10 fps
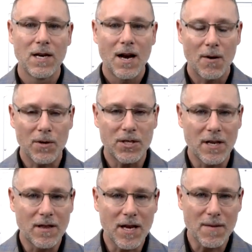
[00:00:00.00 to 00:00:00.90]
And I want you to
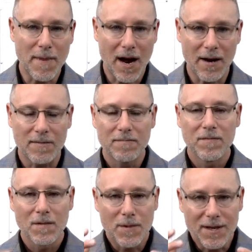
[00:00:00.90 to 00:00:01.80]
think about it.
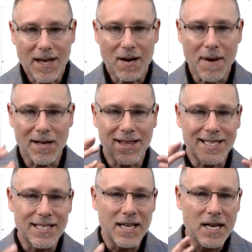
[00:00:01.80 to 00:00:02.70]
I mean, think about the
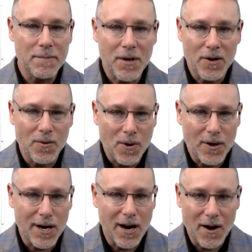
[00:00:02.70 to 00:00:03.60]
team that you're
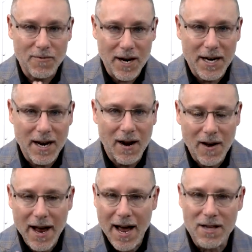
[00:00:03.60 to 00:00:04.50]
working on right now.
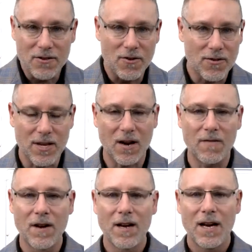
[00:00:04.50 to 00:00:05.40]
Ask yourself,
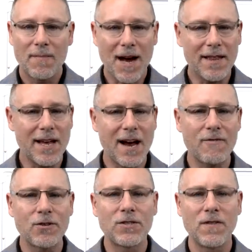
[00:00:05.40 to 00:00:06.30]
am I the
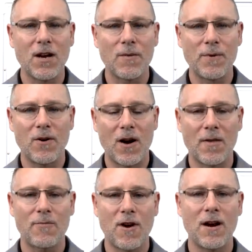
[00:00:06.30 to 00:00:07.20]
average developer on the
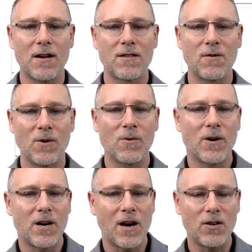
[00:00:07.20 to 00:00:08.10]
products that we're
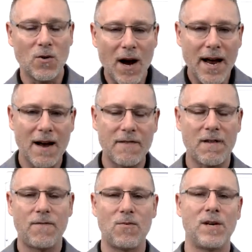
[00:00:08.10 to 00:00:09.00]
working on? Do I have
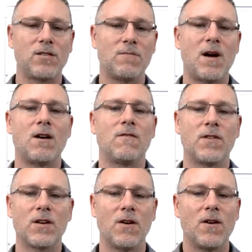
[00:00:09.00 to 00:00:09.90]
that full mental model of the
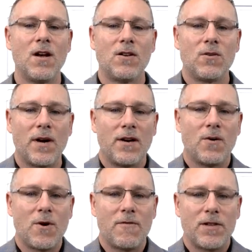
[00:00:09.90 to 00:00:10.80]
code? Do I know
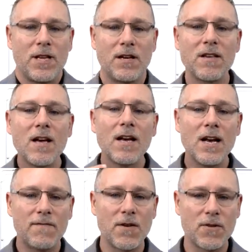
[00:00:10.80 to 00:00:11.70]
where everything is?
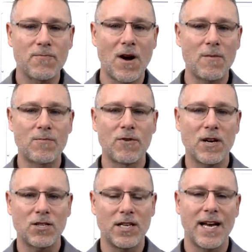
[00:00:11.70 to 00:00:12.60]
If there's a problem in
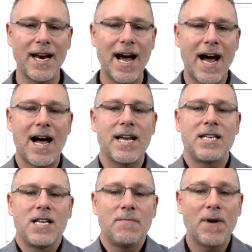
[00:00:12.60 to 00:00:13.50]
production, can I
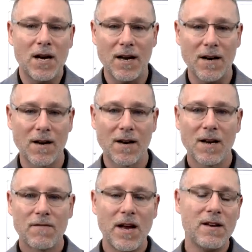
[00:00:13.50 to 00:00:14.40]
debug it?
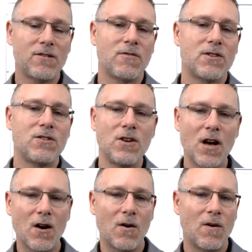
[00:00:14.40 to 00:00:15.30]
If the answer is
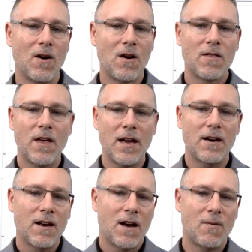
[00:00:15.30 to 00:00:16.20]
no, then
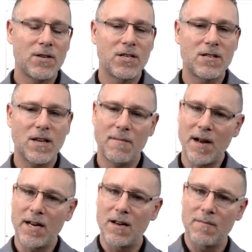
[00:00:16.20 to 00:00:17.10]
I want you to say, am
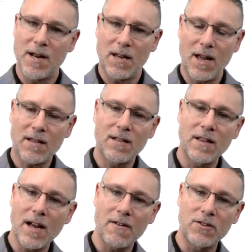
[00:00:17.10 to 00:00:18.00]
I less than
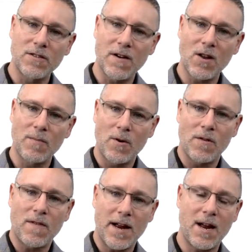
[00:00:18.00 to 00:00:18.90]
the average developer? And
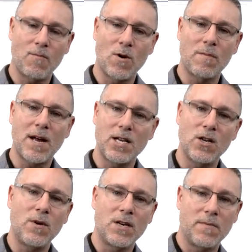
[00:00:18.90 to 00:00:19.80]
if I am, what am I
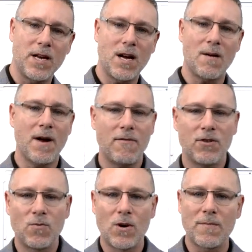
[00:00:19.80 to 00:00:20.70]
doing to become
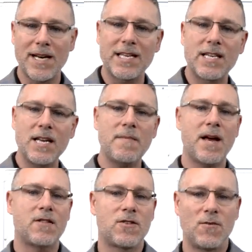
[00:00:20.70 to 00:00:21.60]
average? What are my
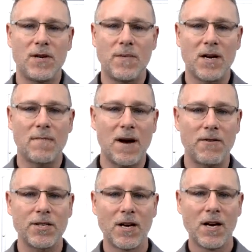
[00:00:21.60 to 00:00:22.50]
teammates doing to become average?